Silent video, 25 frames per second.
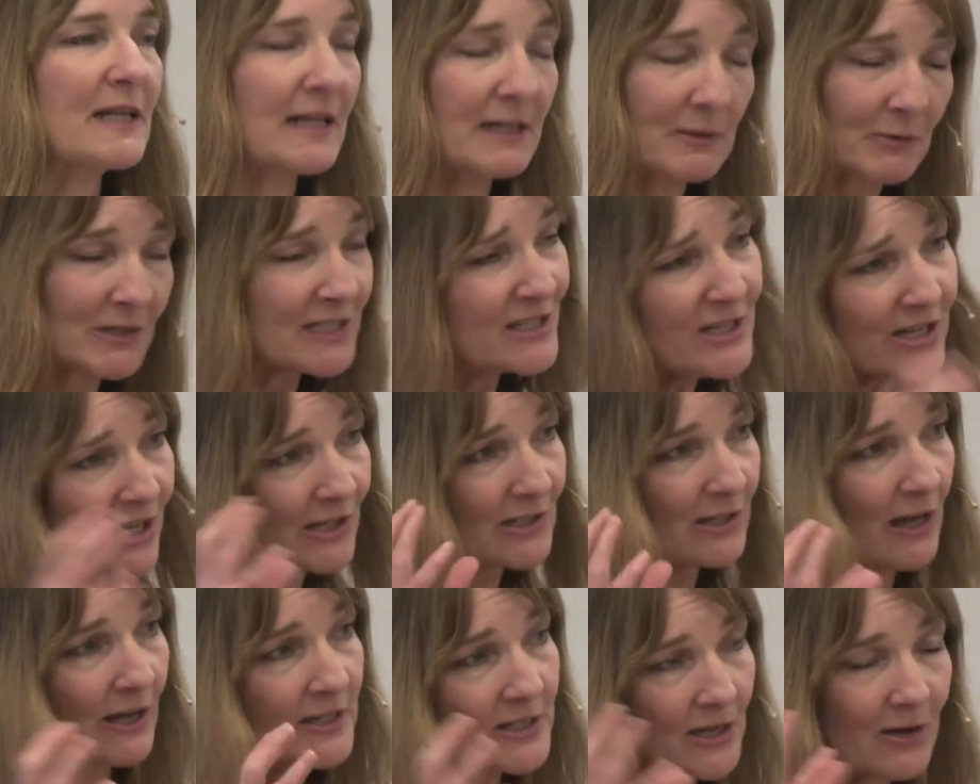anyway,
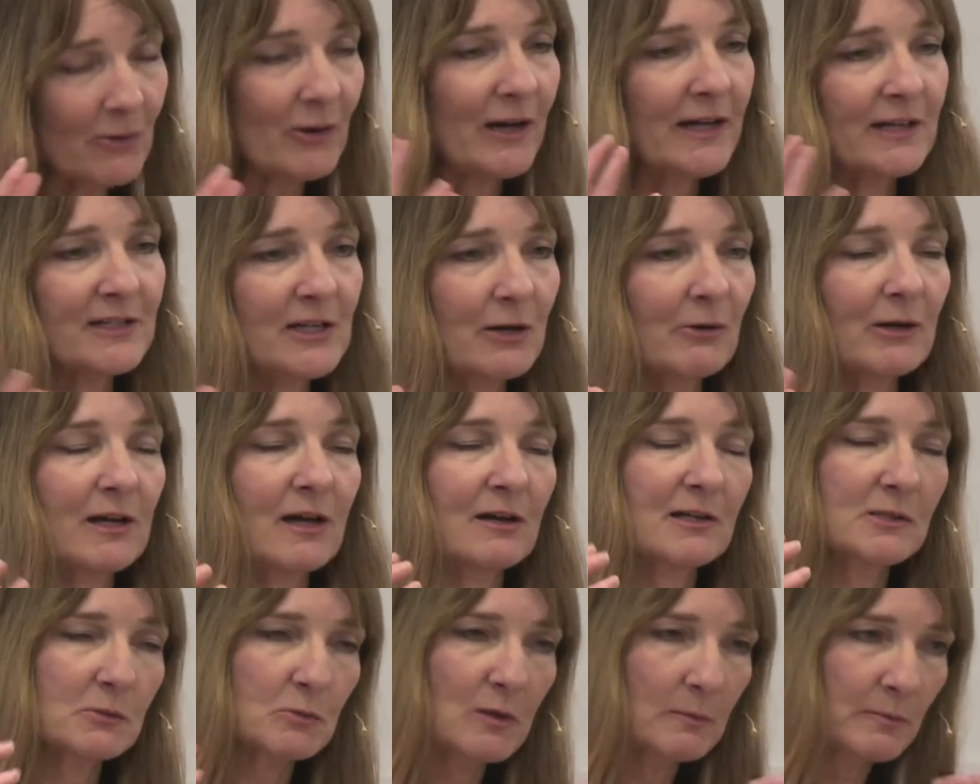"No, I know I
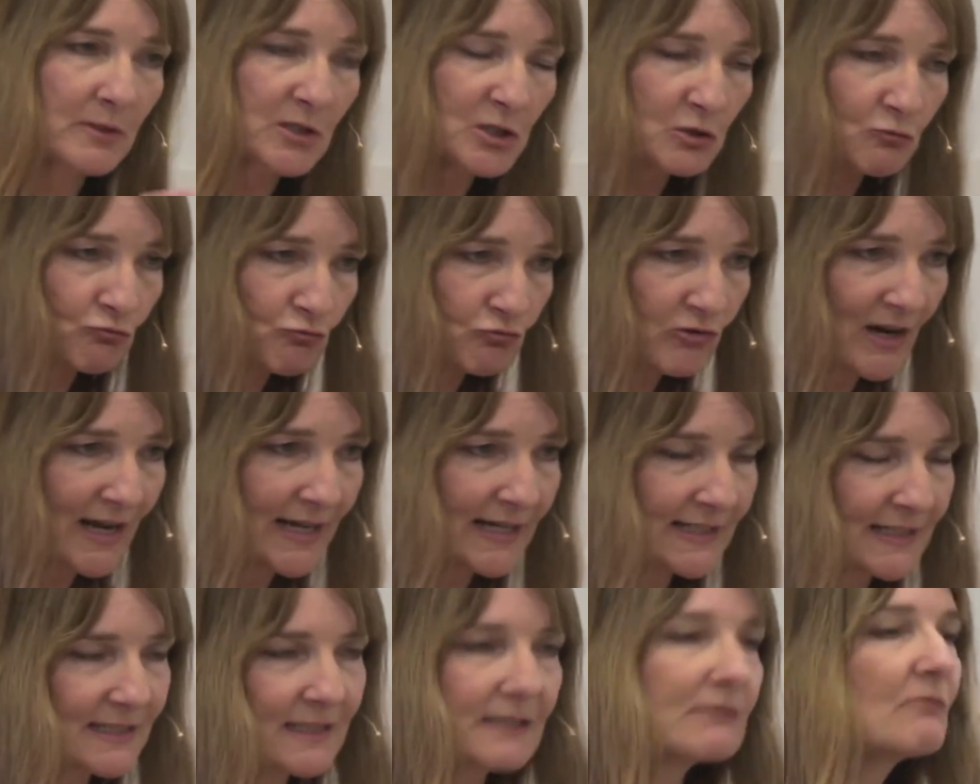can't swim," but she
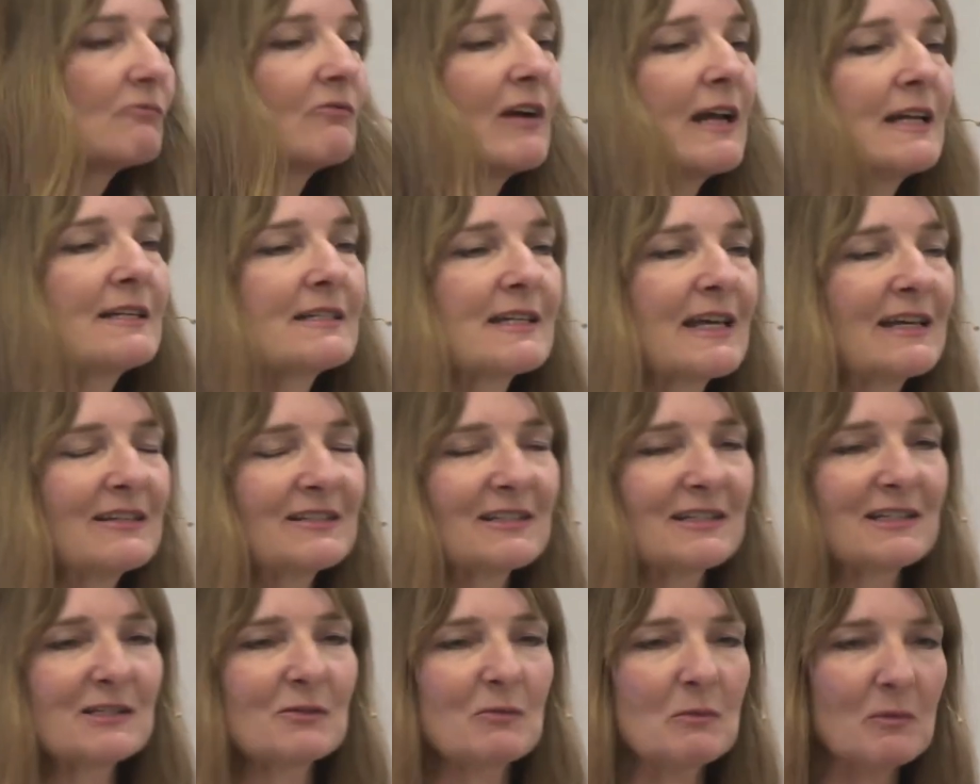ran down
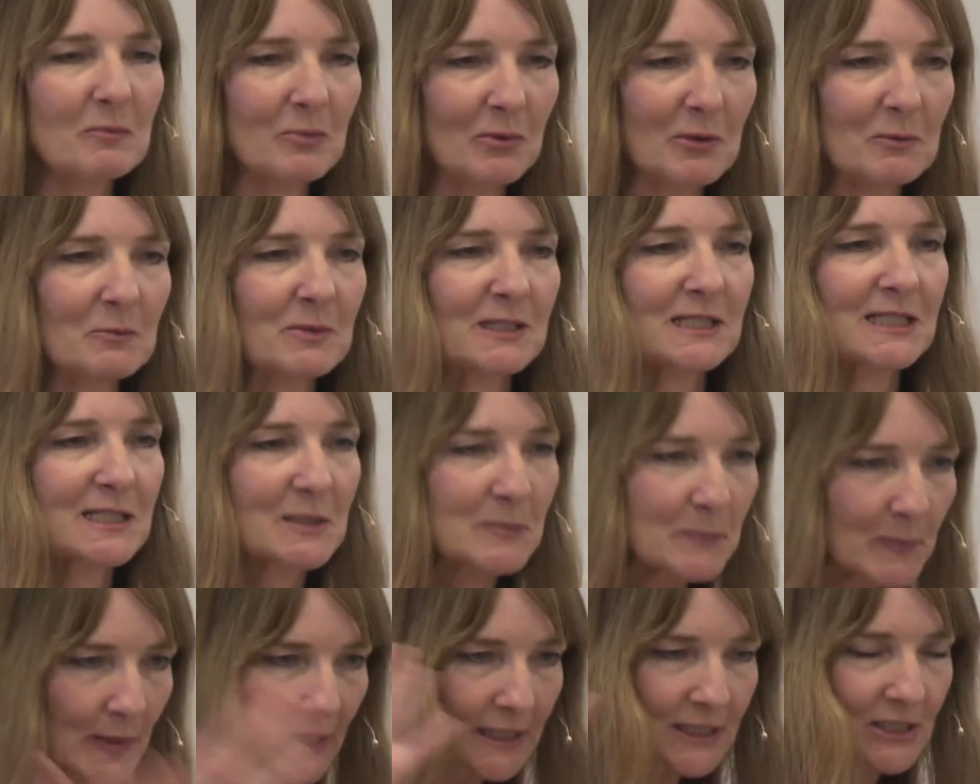to the swimming pool and was
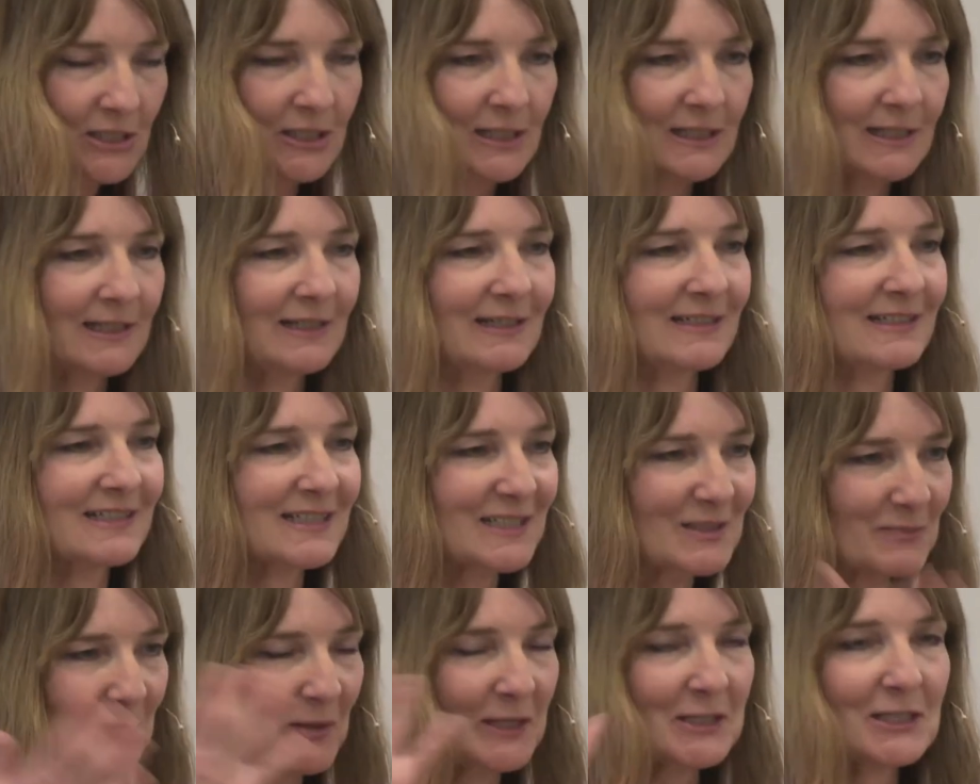
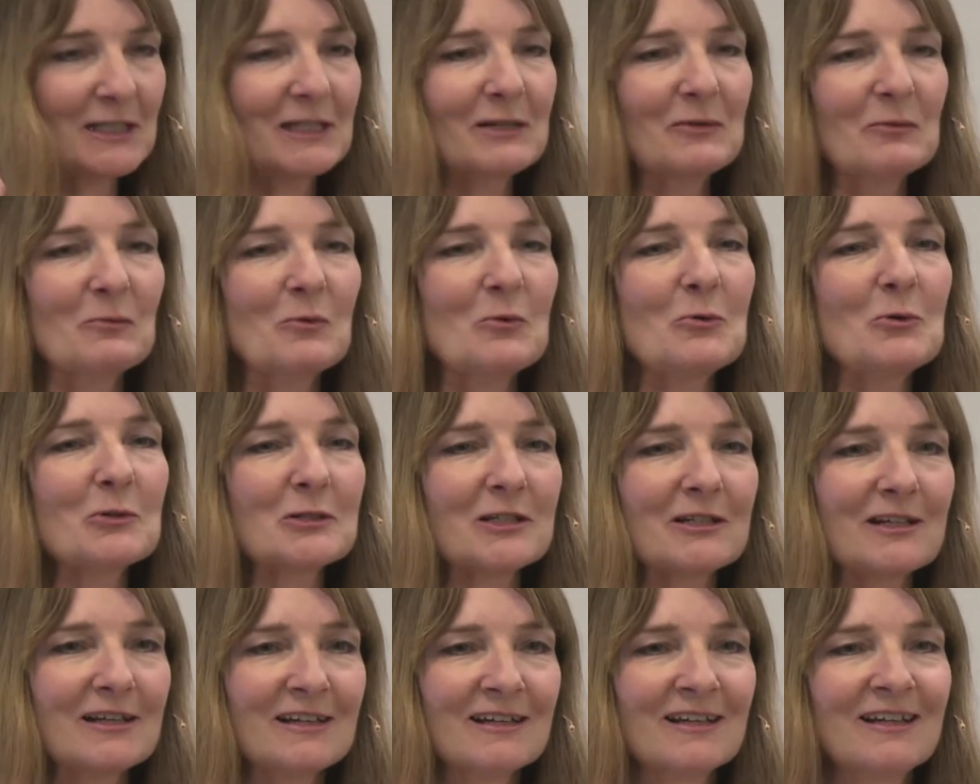splashing
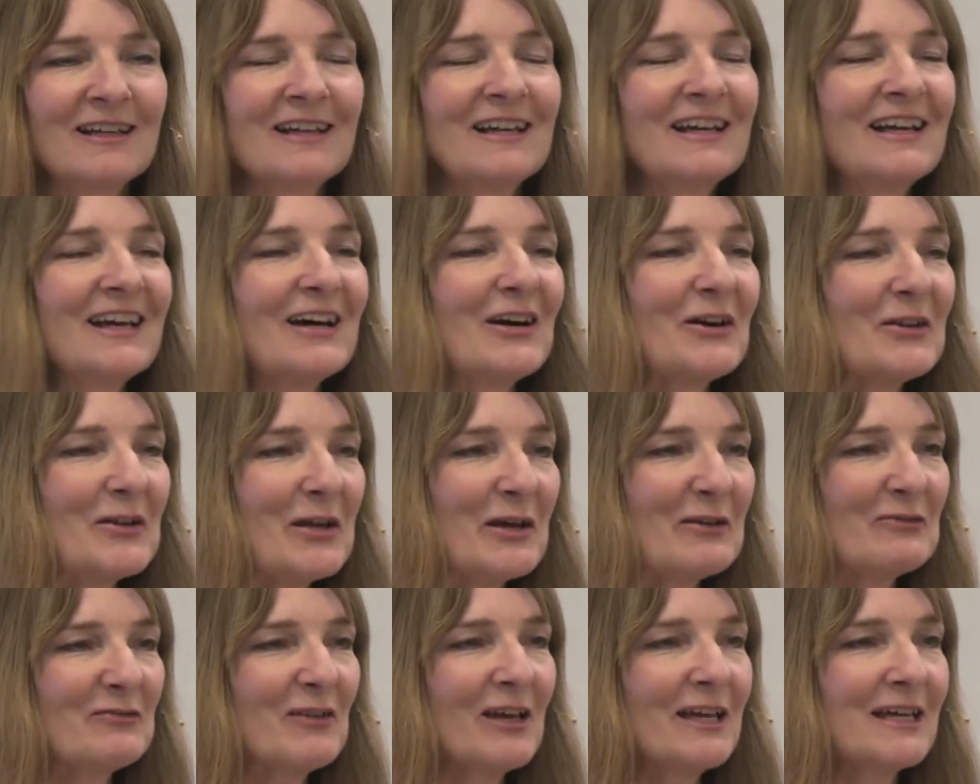water on
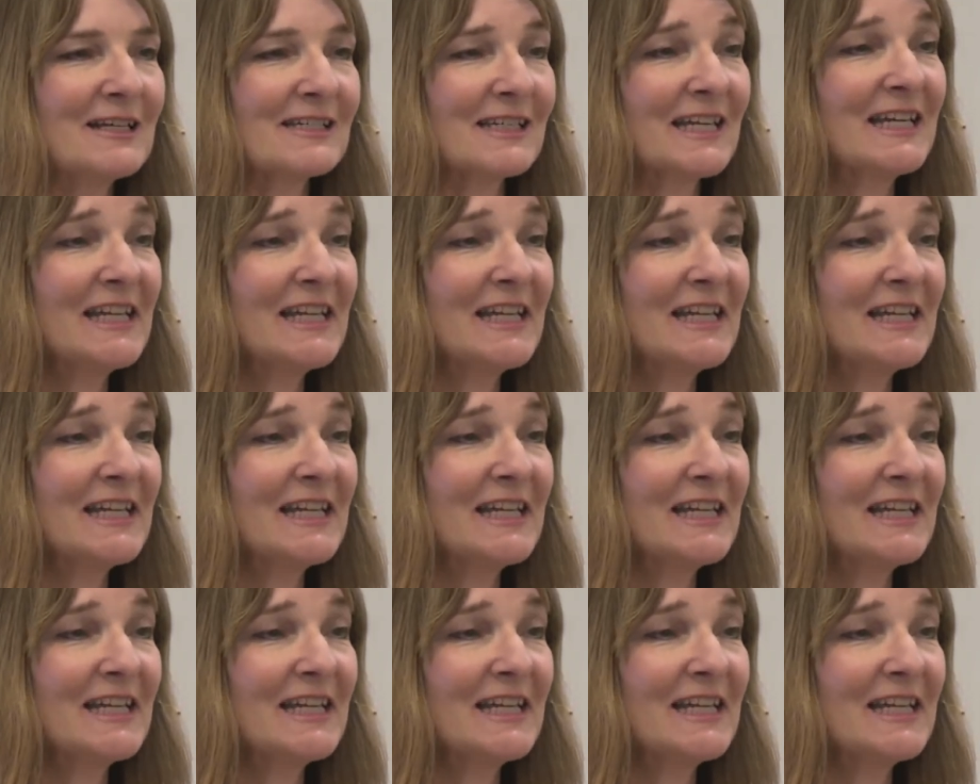her face.